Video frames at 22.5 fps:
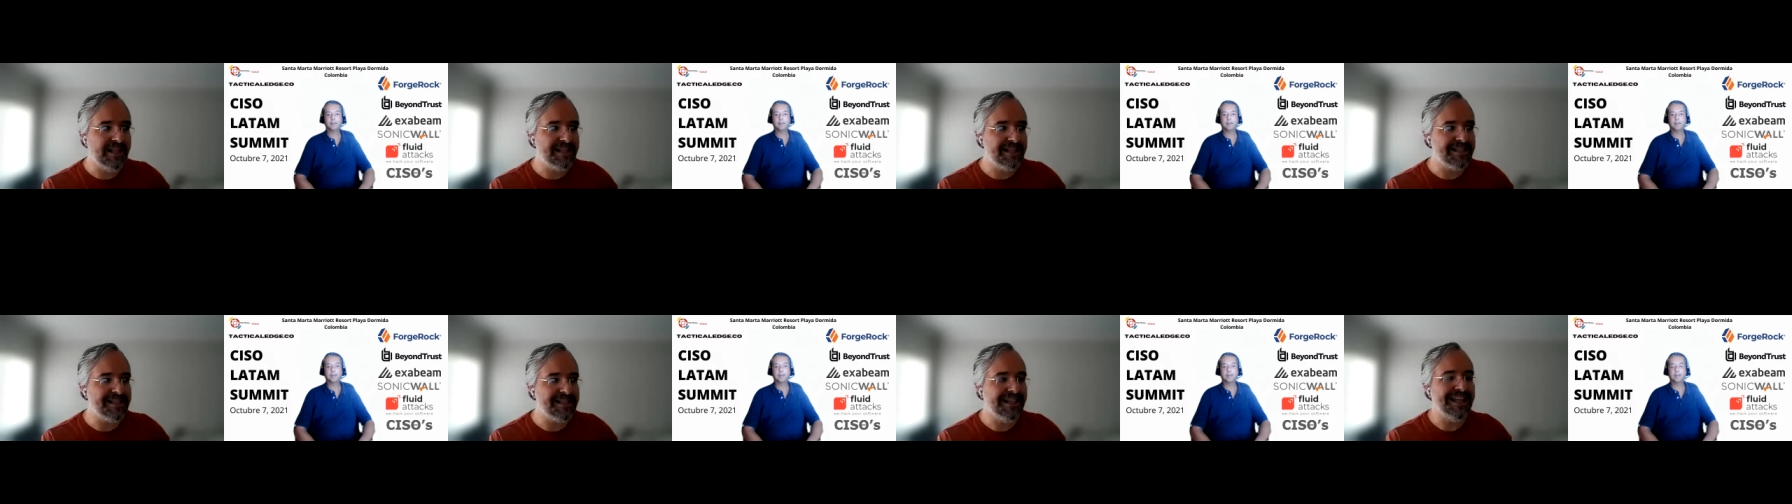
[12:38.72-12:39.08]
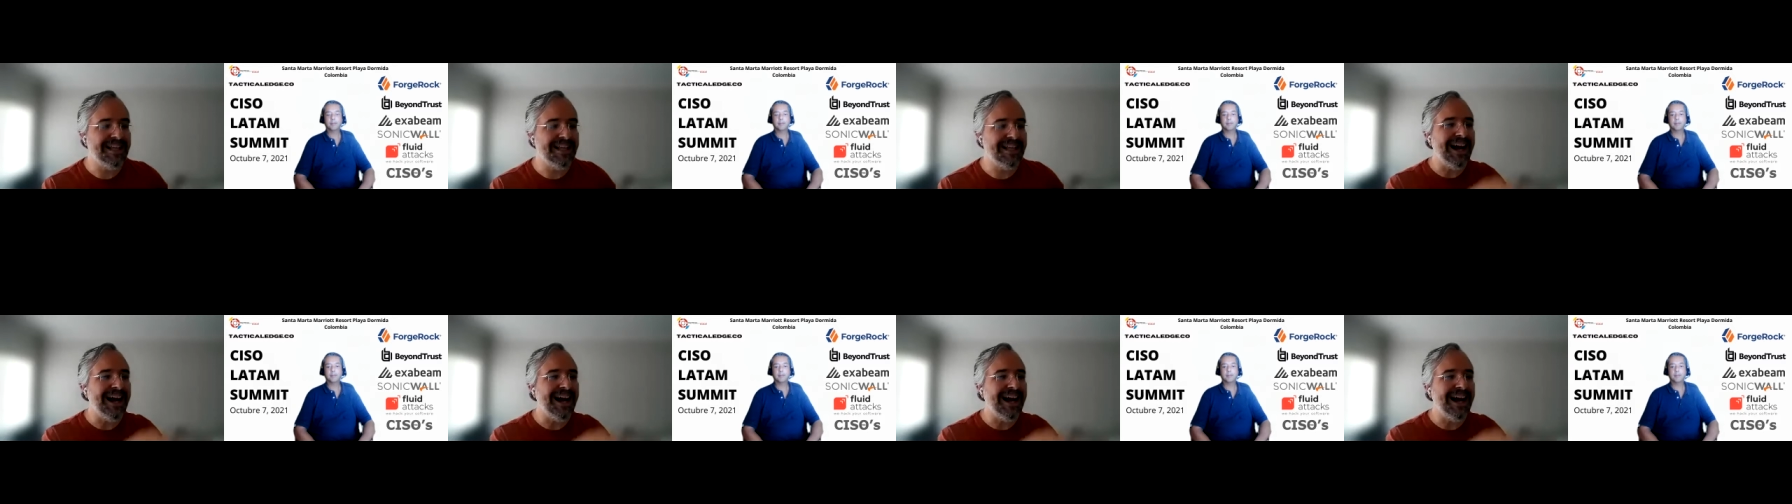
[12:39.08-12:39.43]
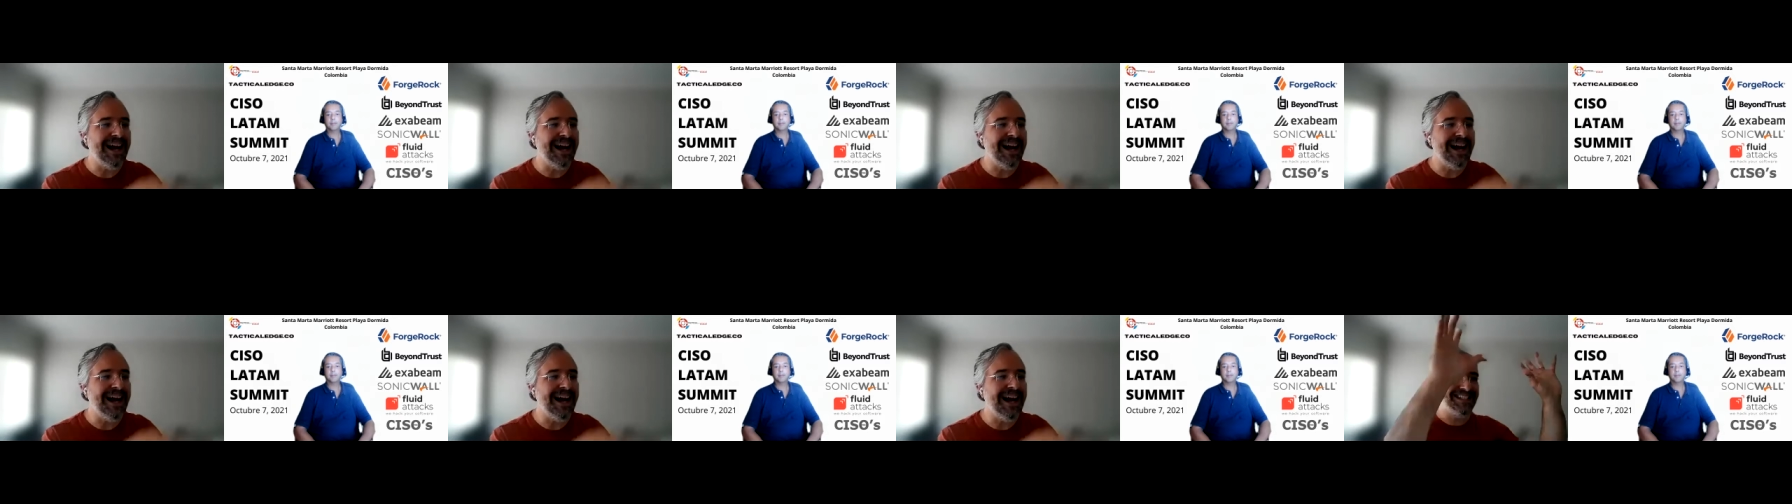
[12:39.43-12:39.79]
let's say the
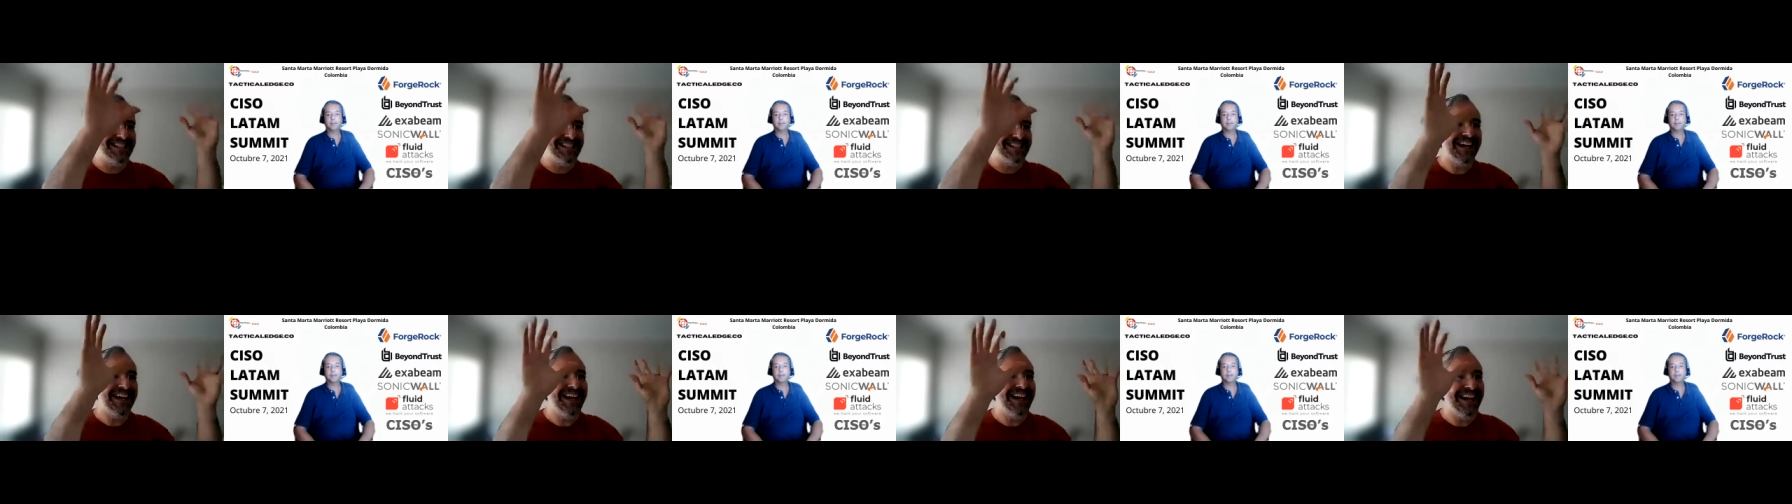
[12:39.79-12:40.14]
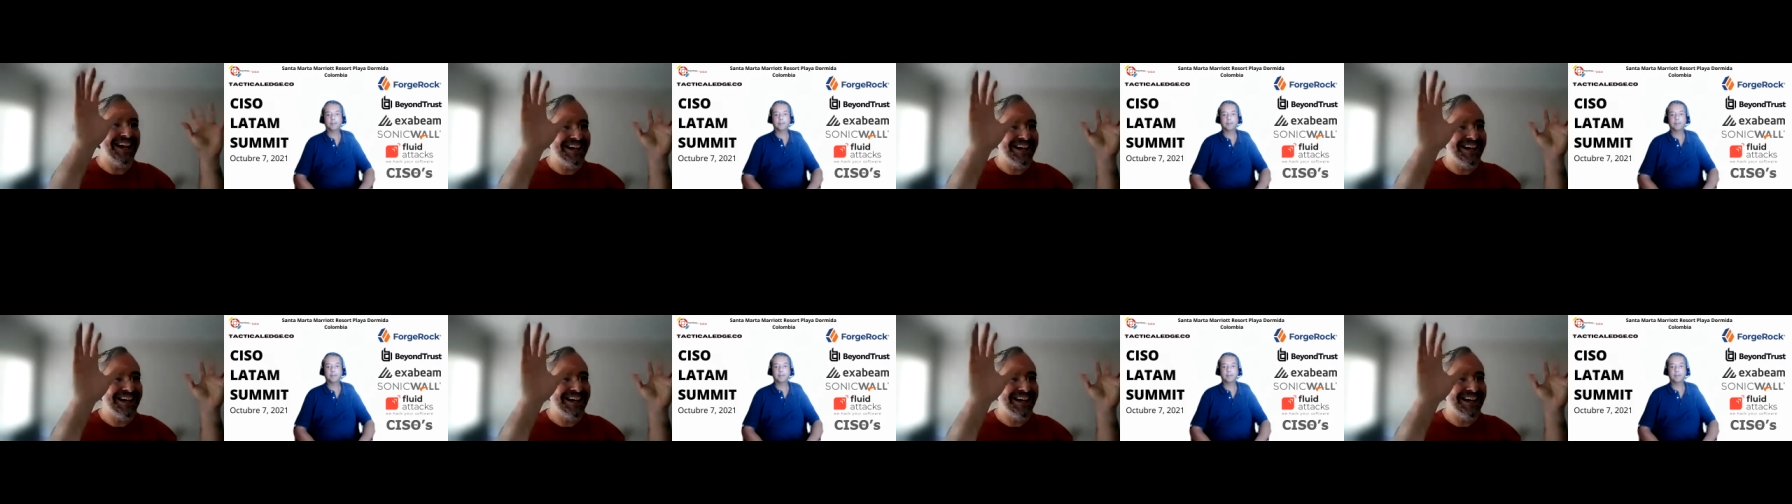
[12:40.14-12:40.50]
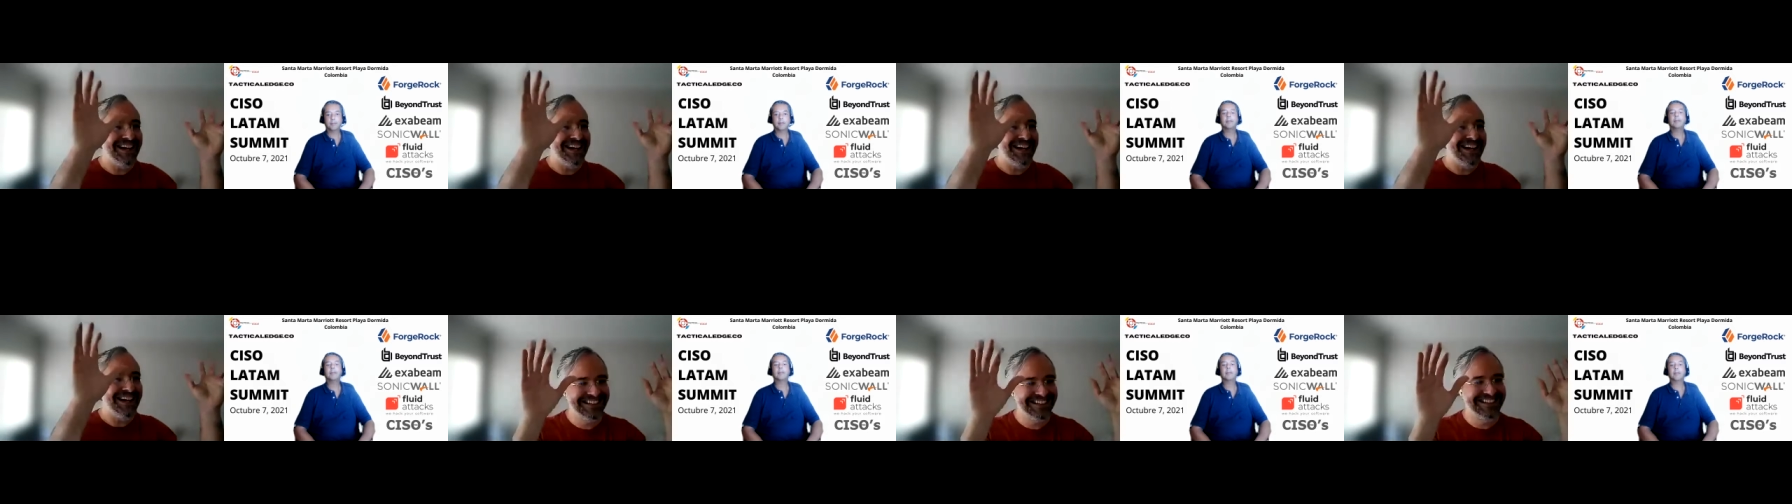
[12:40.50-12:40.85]
high level
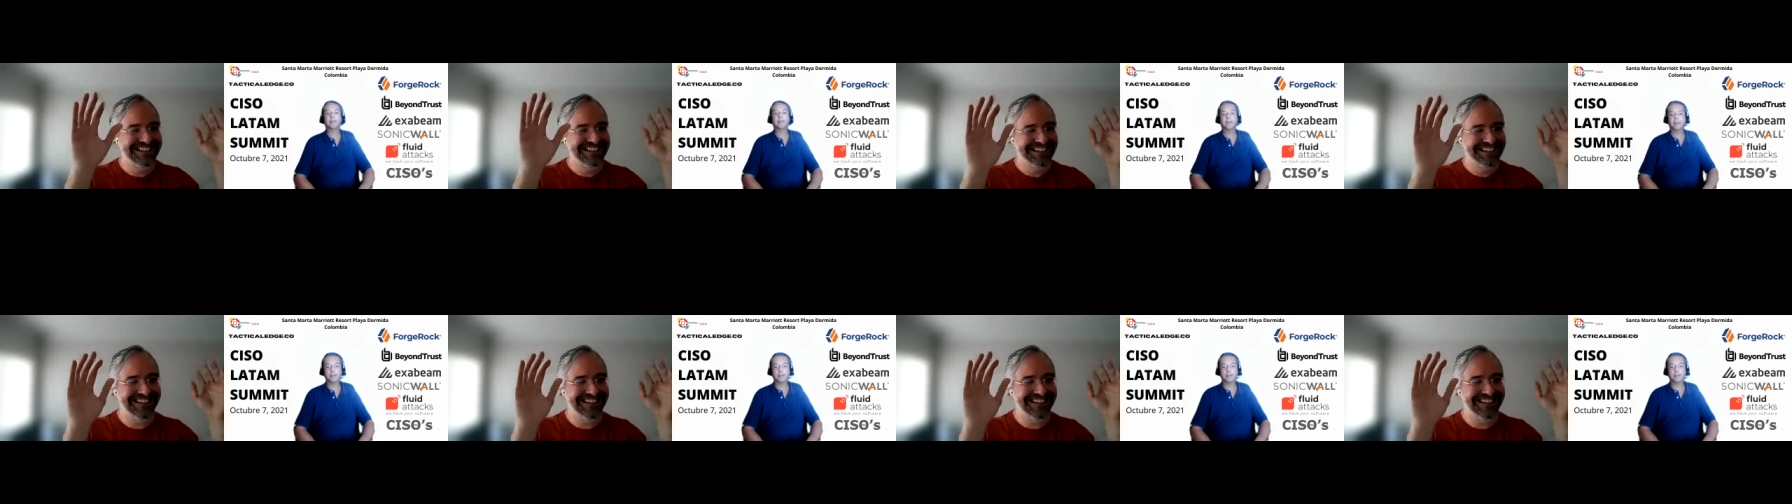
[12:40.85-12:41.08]
anxieties,